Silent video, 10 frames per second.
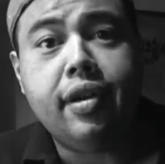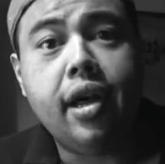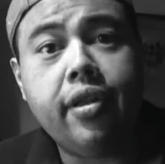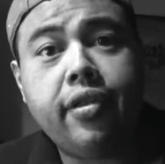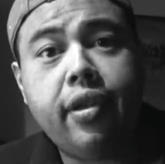
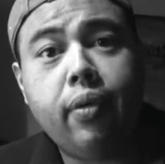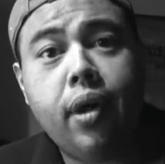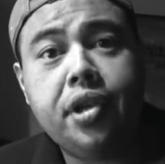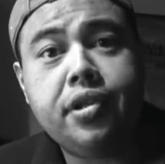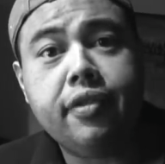other than
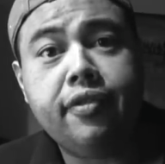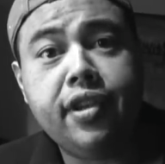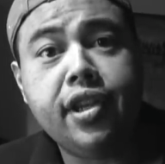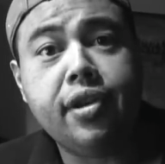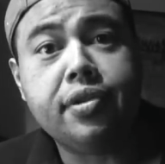watching
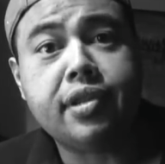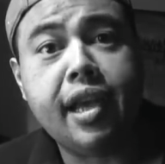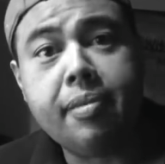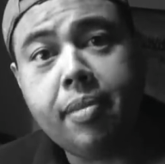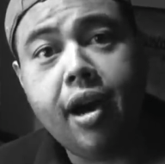videos
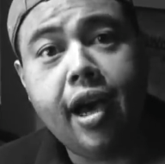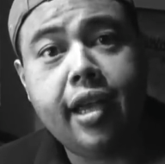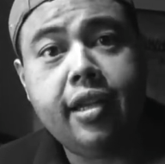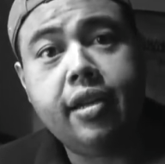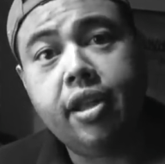like
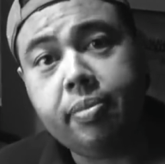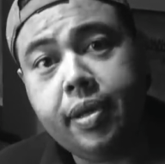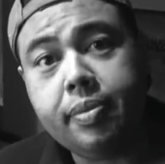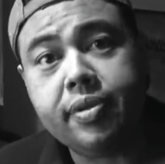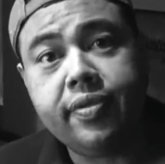mine and other
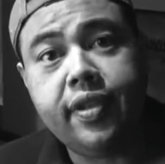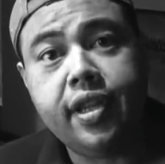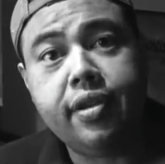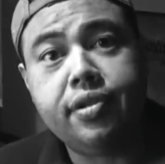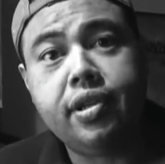people's
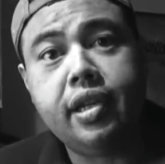videos.